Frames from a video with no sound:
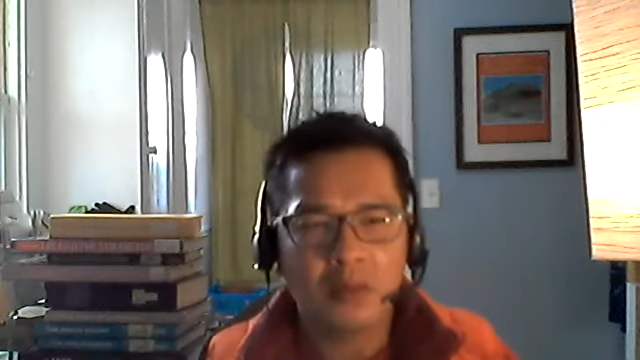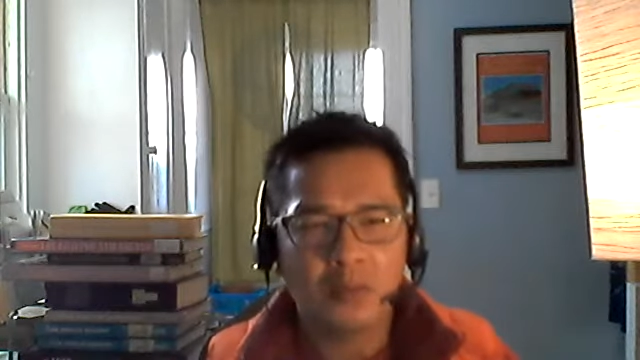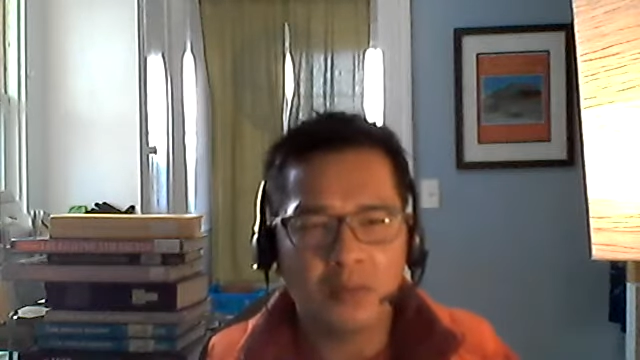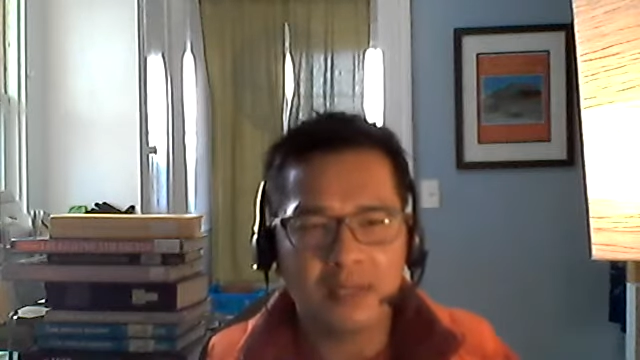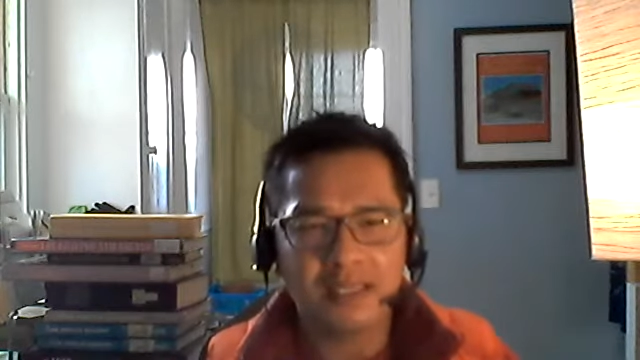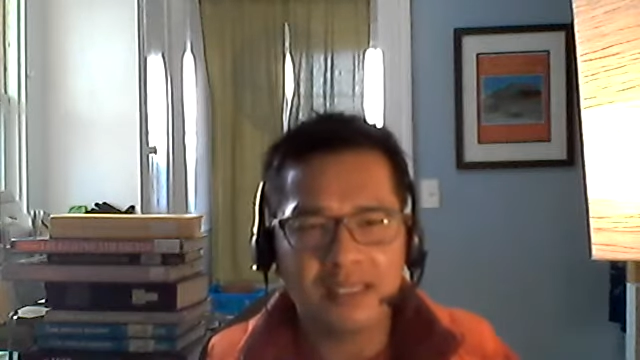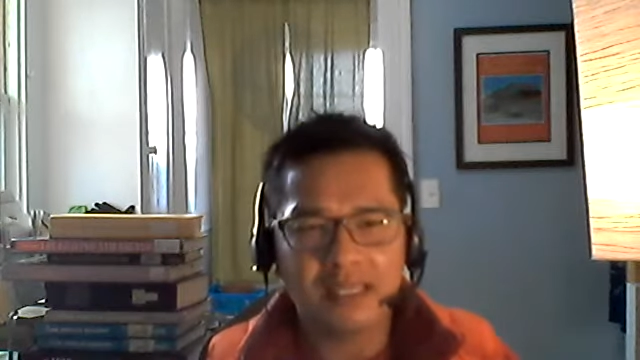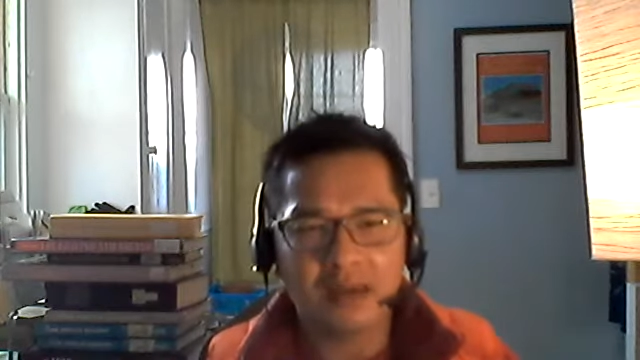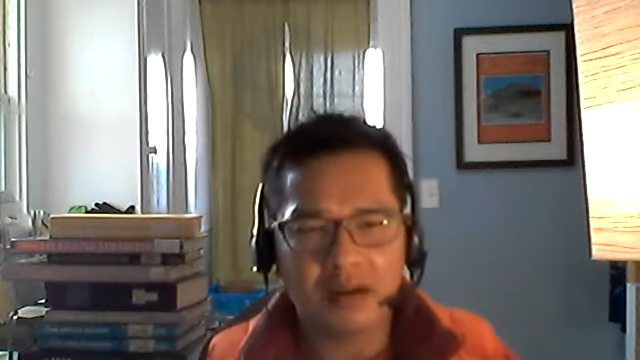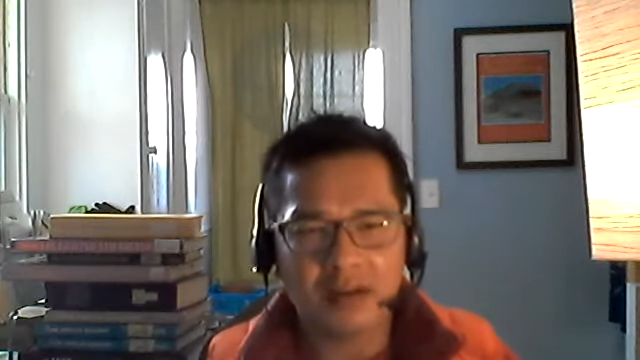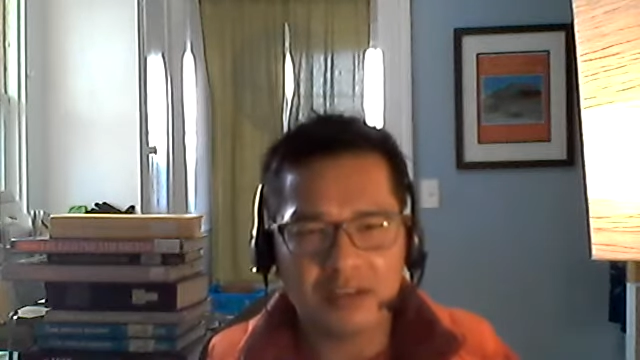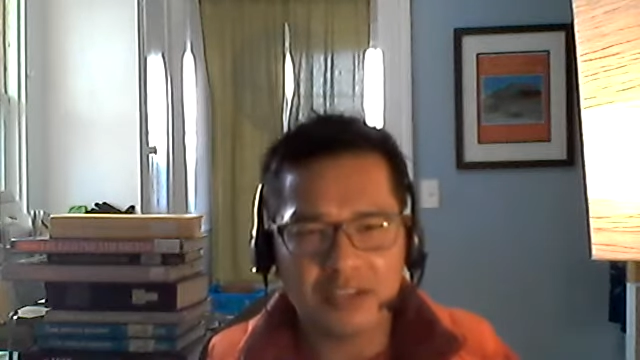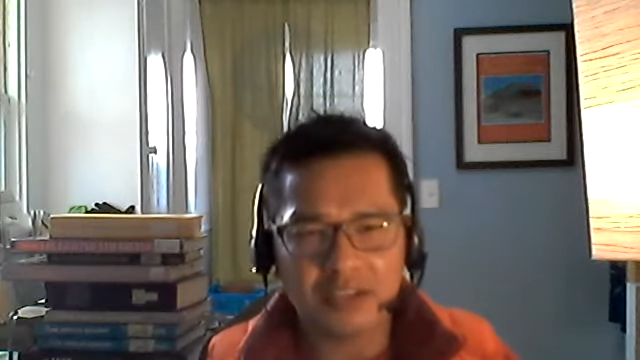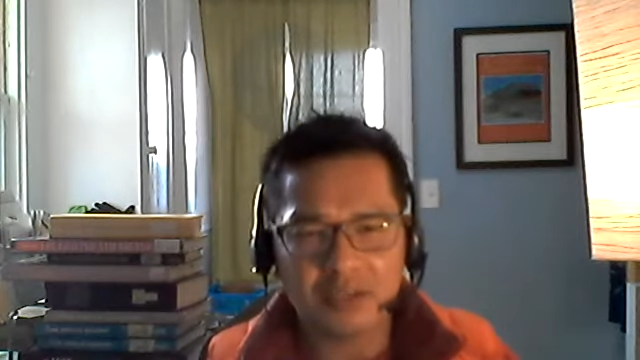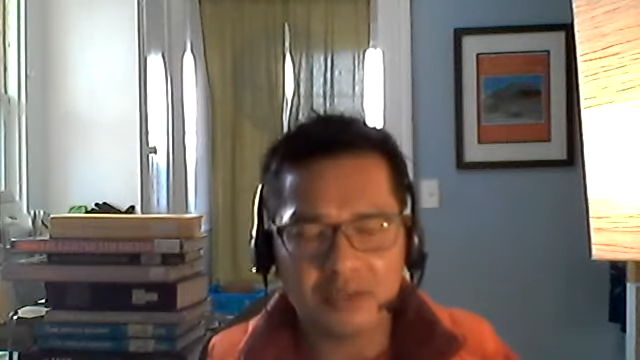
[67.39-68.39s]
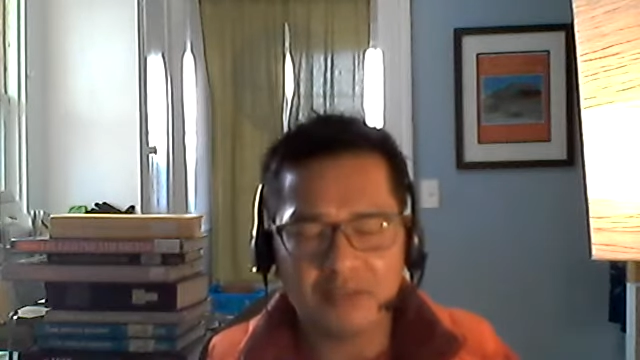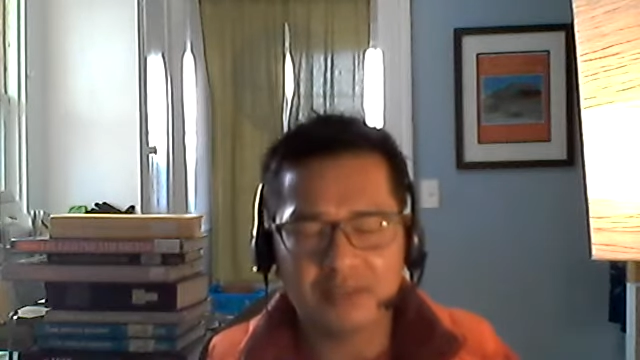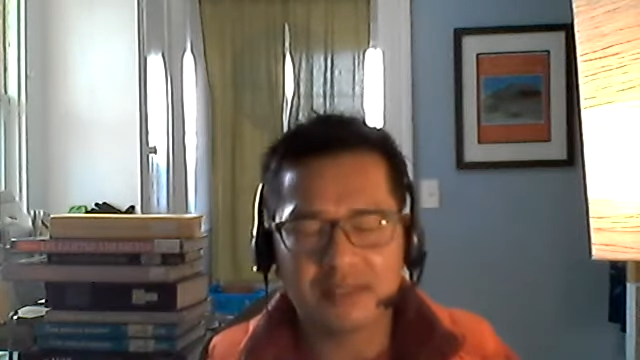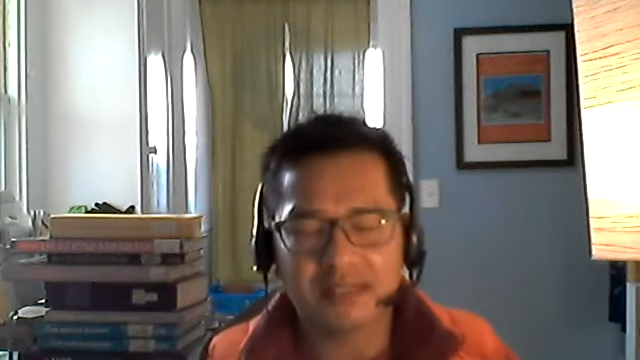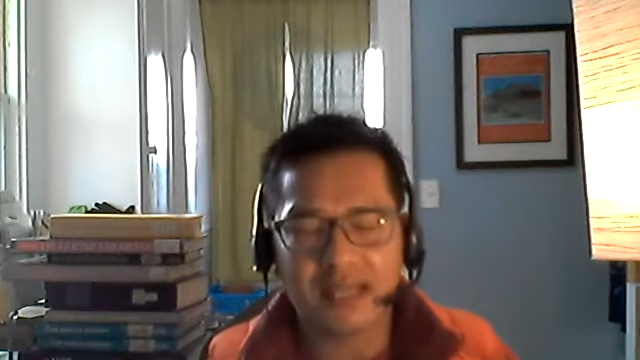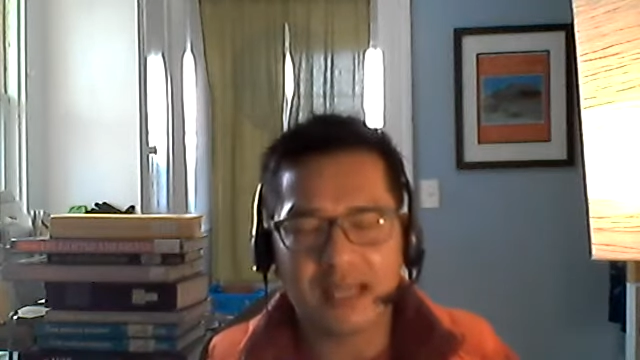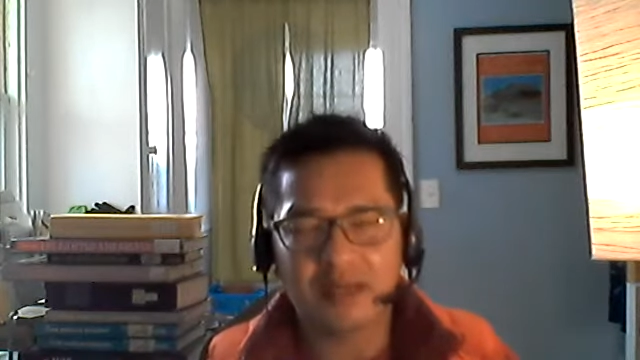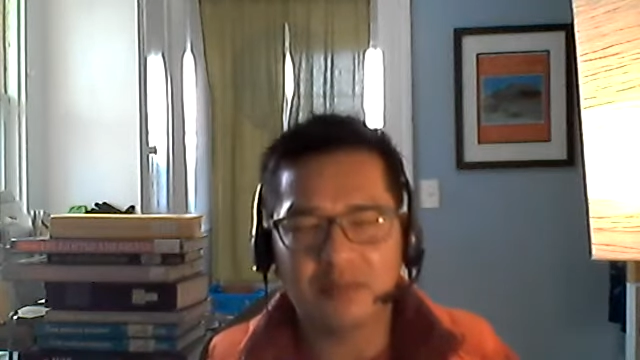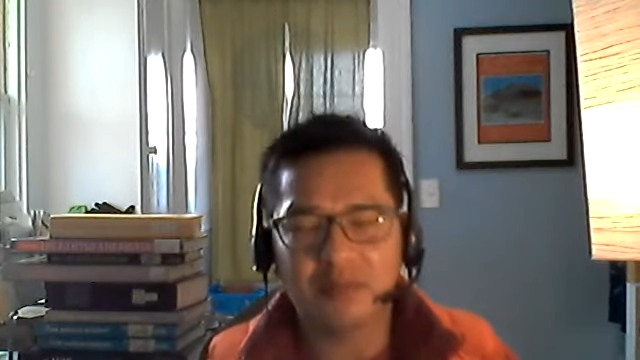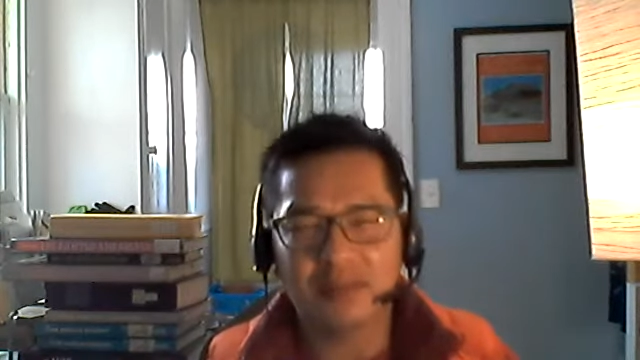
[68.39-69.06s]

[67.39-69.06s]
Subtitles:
what he argued was that